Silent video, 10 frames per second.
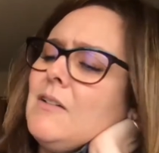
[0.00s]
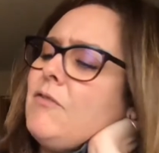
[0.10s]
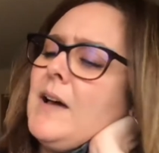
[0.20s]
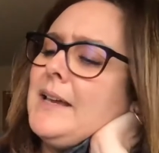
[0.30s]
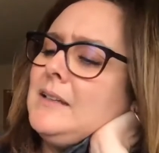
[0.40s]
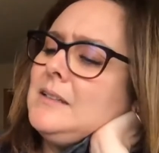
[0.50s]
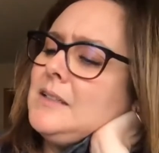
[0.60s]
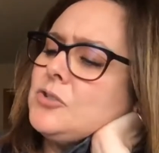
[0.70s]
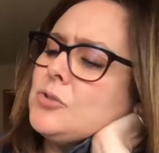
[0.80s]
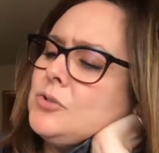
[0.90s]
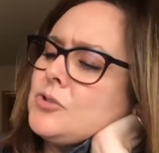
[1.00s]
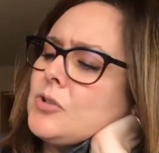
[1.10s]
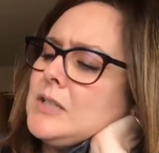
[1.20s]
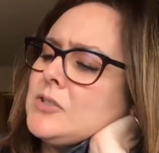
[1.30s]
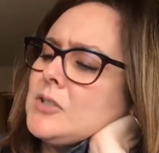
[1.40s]
finding true
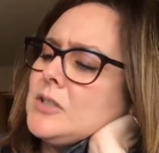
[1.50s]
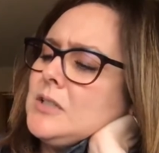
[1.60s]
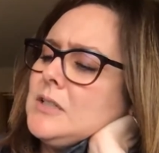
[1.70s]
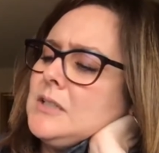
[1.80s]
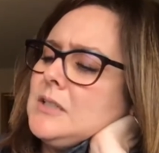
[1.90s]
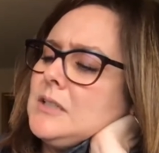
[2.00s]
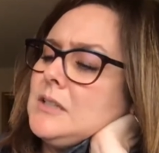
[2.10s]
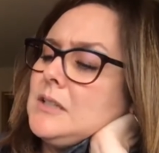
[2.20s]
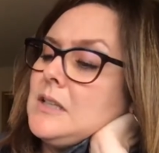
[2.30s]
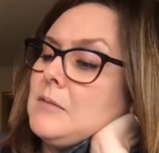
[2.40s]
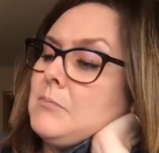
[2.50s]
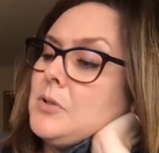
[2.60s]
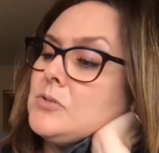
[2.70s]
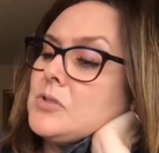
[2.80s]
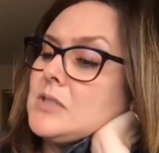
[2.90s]
treasure that
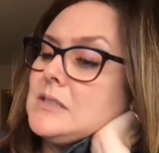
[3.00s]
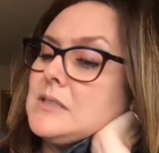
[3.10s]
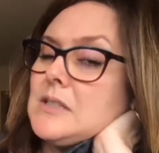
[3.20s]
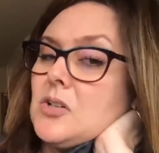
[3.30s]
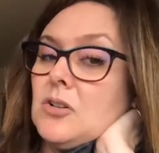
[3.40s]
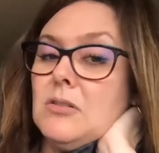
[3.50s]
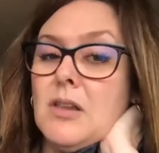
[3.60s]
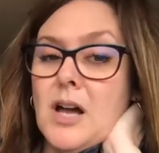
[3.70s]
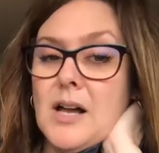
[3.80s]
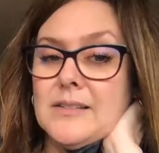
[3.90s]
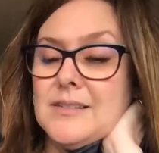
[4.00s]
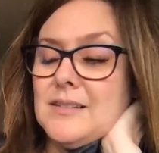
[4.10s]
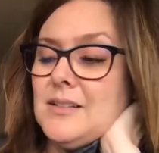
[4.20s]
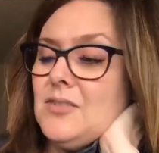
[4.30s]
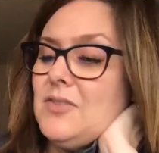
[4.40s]
most consider
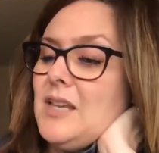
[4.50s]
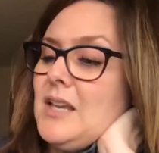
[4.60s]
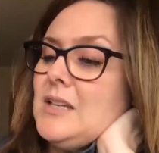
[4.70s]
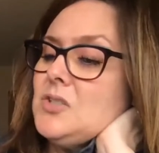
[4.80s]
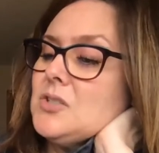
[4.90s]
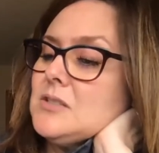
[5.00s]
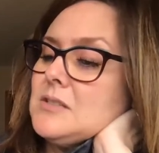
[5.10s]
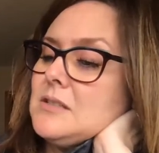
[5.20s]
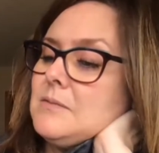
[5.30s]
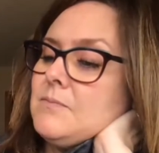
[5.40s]
lost of the ages.